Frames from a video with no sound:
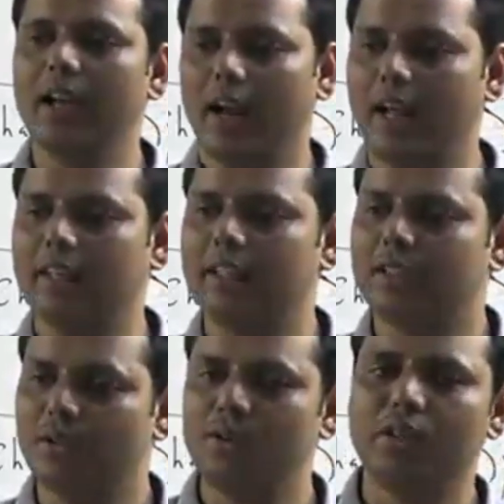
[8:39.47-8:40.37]
And I just
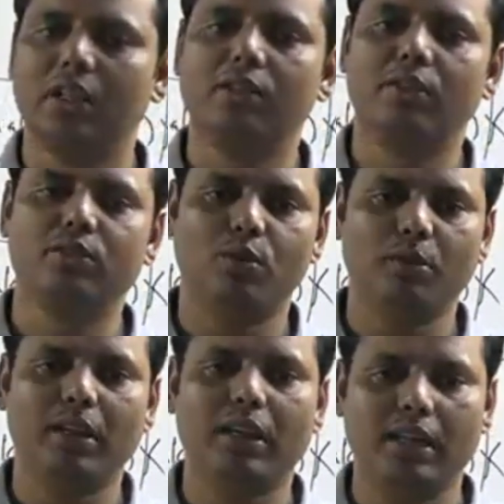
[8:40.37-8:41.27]
told you that there were so
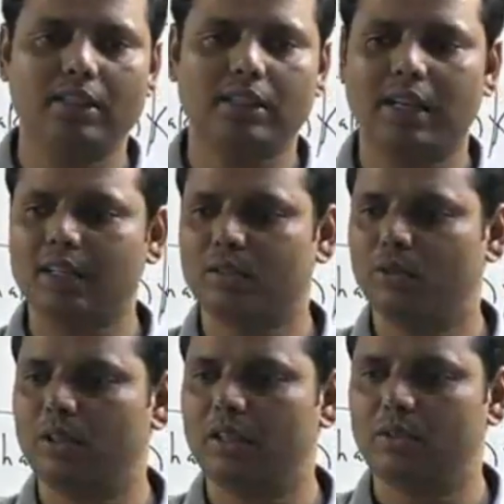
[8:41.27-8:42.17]
many cultures like
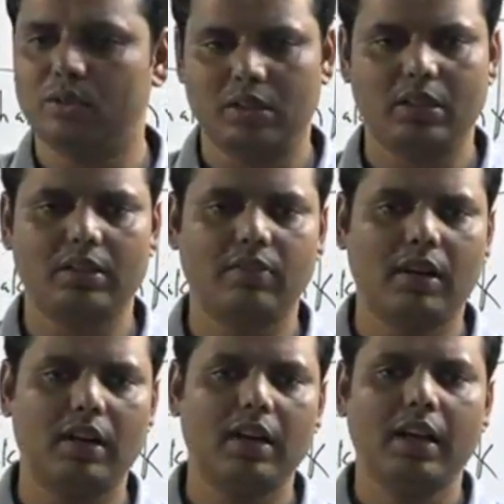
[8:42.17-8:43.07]
Soti
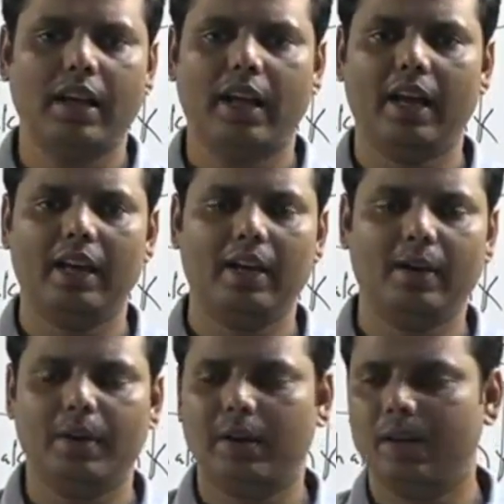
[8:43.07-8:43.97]
Seswal, and
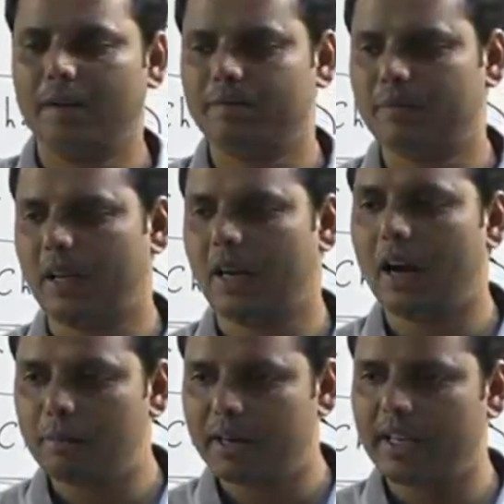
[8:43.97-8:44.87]

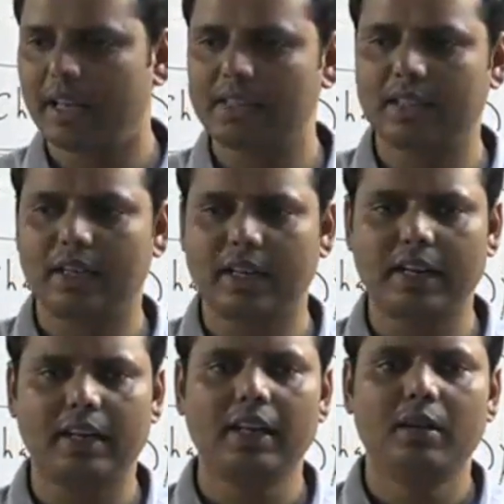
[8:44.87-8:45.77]
Ambari culture,
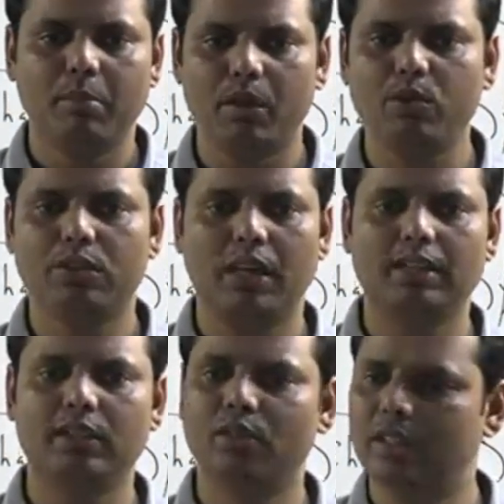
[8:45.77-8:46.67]
right, Baluch
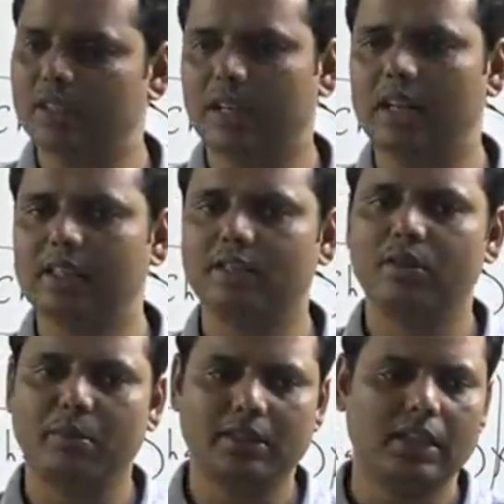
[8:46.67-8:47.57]
culture. So these cultures
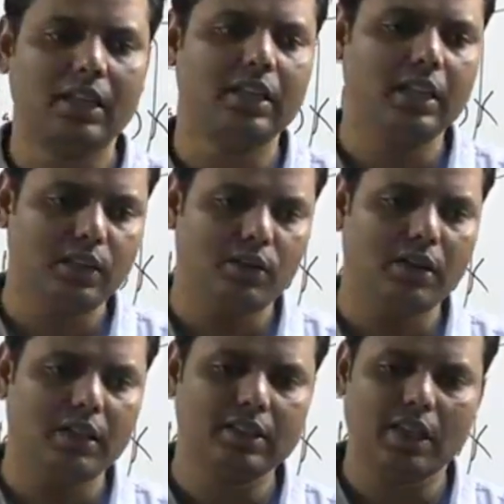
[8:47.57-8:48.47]
were basically the
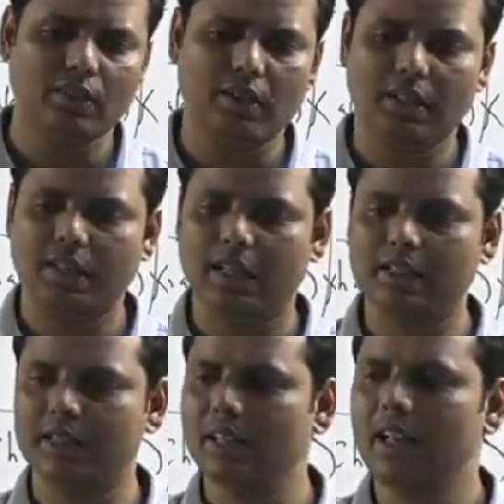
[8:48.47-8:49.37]
Neolithic Chalcolithic
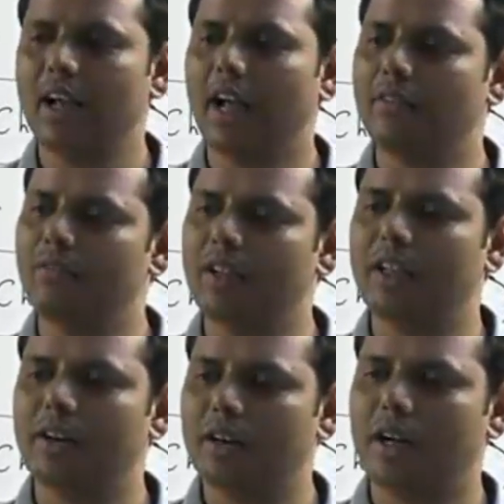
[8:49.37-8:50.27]
culture, and we
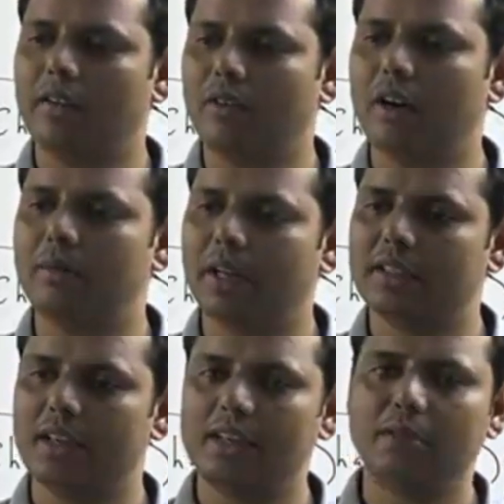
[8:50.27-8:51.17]
cannot avoid, because
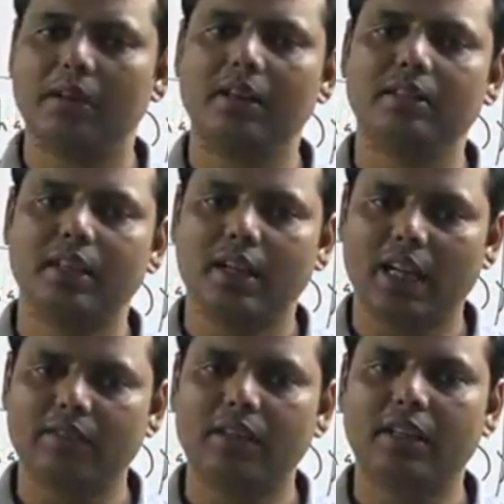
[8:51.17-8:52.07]
ultimately it's a
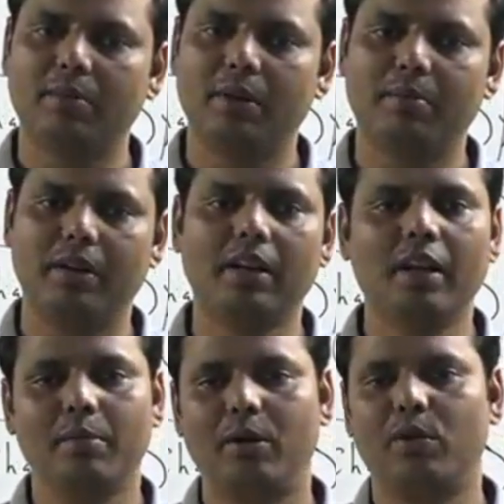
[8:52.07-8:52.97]
gradual development.
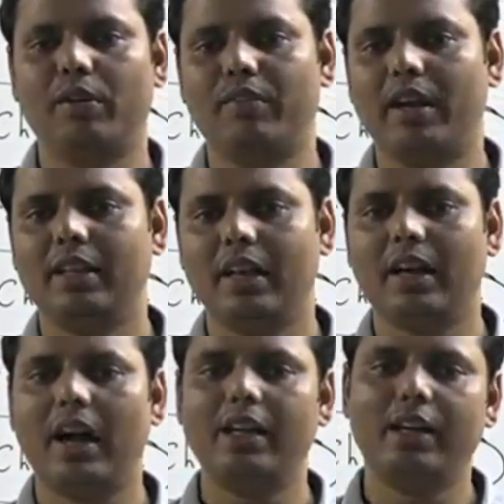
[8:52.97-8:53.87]
But okay, fine, that
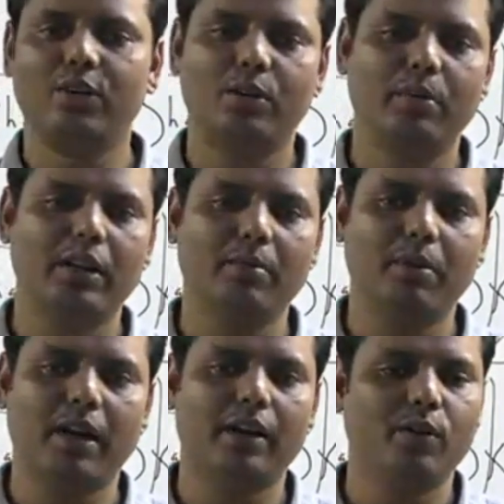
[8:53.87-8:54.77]
idea could be
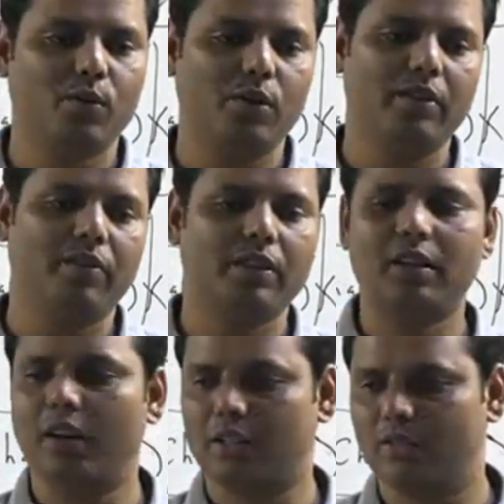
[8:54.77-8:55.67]
implied only for the
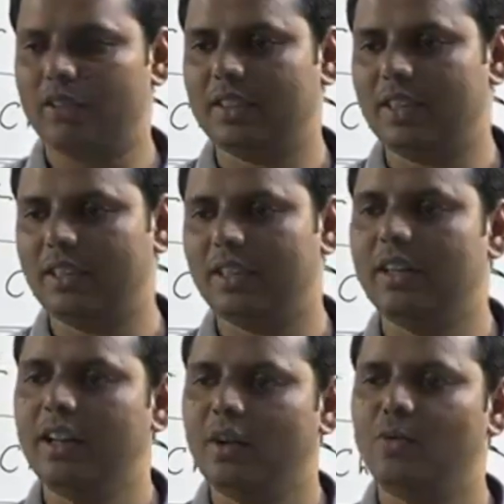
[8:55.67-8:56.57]
northwestern region.
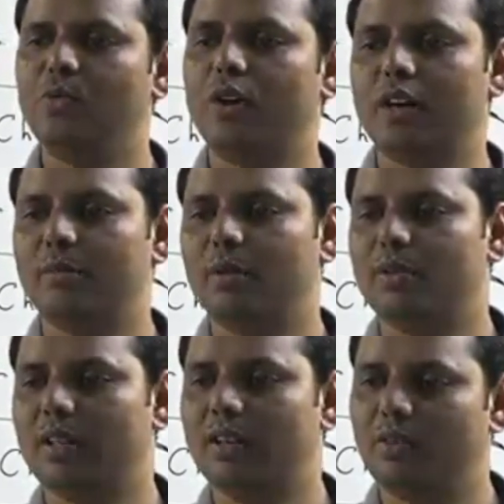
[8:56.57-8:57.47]
What
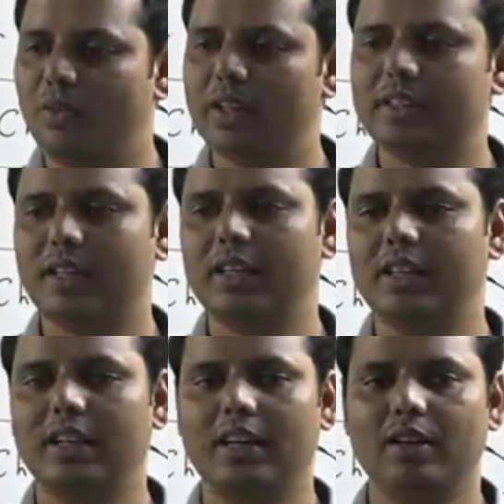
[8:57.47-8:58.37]
about the western
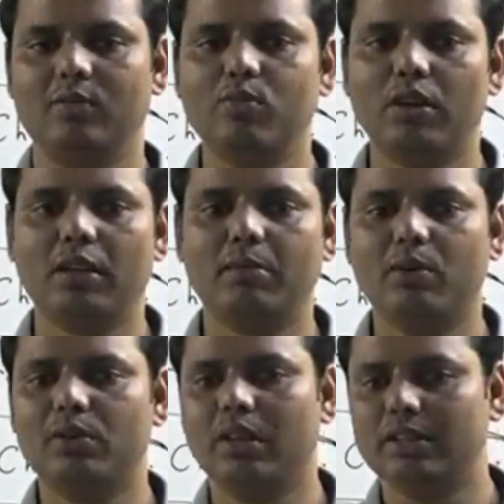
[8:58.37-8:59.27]
India? What
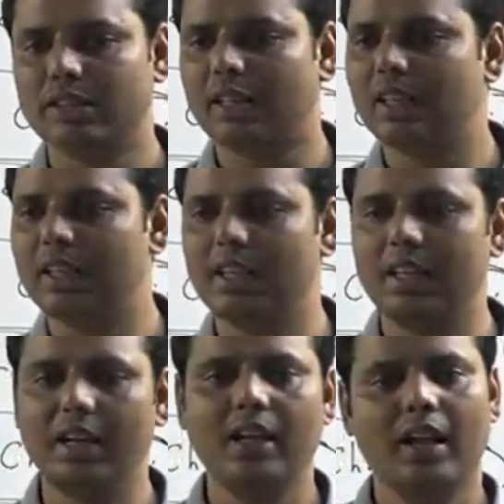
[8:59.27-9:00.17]
about the southern India?